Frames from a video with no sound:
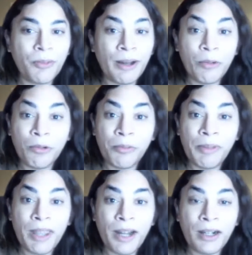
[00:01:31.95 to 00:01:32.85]
I wouldn't be
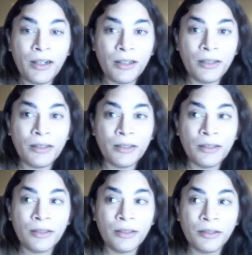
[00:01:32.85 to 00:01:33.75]
there
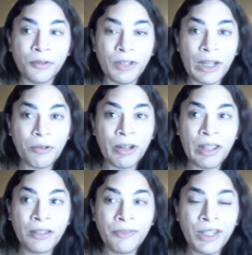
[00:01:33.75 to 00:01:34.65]
today doing
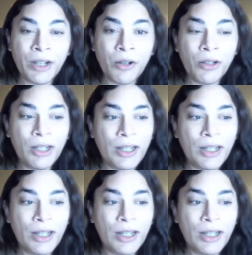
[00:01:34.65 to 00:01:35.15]
this video.